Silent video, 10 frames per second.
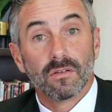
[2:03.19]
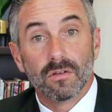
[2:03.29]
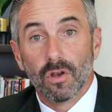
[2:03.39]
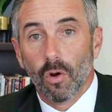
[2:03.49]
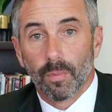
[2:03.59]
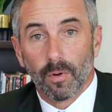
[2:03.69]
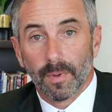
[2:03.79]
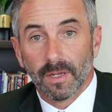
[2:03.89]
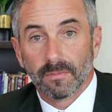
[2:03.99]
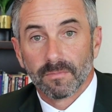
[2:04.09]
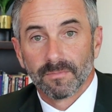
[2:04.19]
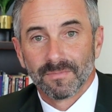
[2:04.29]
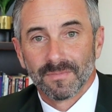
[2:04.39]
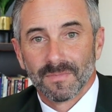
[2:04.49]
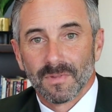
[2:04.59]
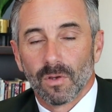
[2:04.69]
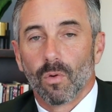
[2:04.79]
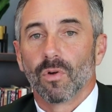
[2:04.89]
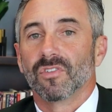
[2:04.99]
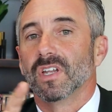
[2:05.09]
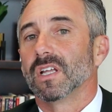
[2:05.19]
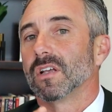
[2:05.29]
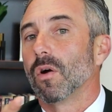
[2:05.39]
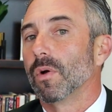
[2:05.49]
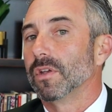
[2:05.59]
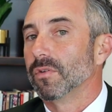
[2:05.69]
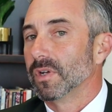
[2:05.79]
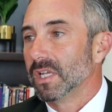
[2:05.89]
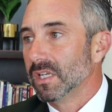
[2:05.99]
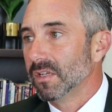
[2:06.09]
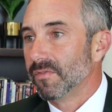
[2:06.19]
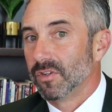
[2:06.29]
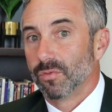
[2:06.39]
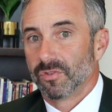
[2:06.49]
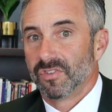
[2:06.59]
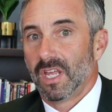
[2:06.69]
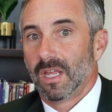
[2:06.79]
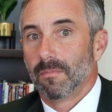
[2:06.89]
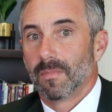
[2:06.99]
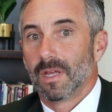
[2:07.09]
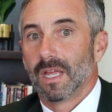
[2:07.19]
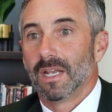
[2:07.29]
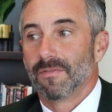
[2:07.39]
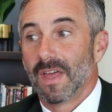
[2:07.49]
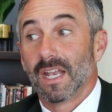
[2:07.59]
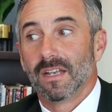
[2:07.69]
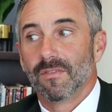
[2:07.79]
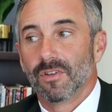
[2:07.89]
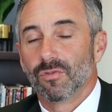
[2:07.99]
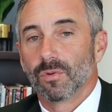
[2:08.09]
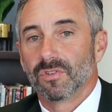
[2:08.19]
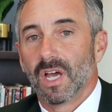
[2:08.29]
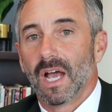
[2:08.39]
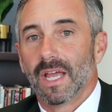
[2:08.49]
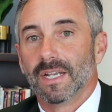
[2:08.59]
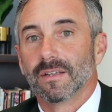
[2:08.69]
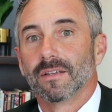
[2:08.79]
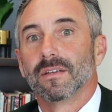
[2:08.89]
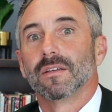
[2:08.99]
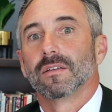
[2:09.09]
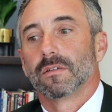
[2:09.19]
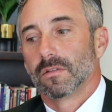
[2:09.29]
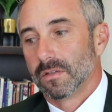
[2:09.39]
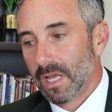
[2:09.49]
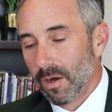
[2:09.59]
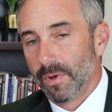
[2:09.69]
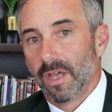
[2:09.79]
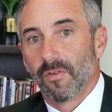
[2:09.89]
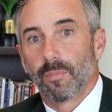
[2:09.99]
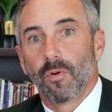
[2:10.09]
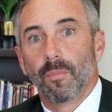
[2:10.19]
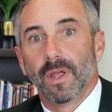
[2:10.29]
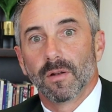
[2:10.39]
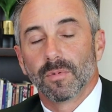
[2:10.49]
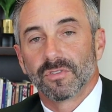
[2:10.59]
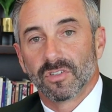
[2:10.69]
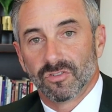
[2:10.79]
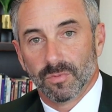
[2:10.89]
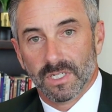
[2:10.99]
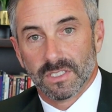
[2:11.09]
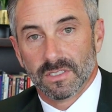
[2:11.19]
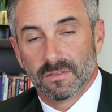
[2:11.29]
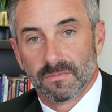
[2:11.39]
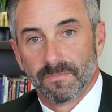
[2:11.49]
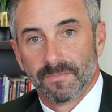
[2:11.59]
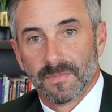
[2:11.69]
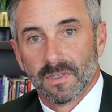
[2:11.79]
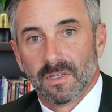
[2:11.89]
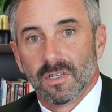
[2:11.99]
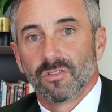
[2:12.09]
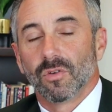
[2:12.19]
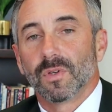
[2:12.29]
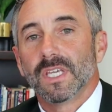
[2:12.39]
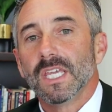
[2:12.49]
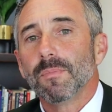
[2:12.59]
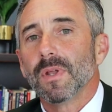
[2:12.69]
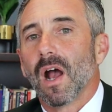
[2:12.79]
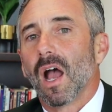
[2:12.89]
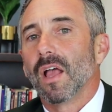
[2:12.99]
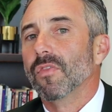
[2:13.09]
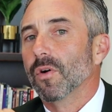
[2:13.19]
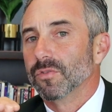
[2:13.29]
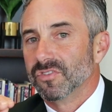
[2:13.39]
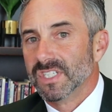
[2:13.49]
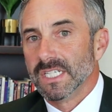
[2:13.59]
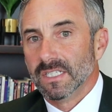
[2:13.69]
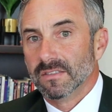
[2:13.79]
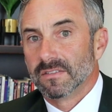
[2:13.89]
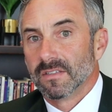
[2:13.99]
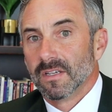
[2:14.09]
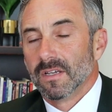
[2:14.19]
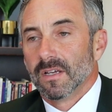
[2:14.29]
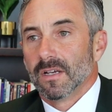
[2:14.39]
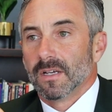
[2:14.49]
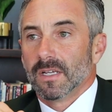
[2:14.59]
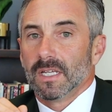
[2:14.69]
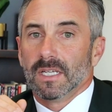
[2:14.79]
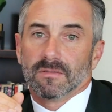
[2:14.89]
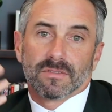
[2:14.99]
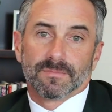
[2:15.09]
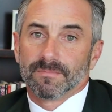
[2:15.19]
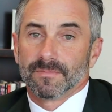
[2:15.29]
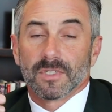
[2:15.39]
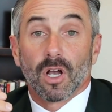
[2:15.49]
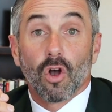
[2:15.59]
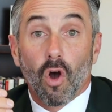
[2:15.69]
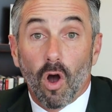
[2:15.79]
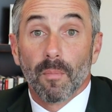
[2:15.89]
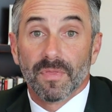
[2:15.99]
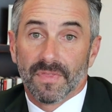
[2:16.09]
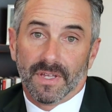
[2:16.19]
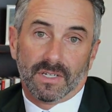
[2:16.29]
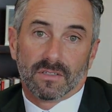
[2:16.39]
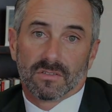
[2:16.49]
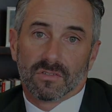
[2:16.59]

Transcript: No probate. Or did it go into an individual's name, and if that individual died, now we have a probatable situation. So keep an eye on those deeds. It's a common thing.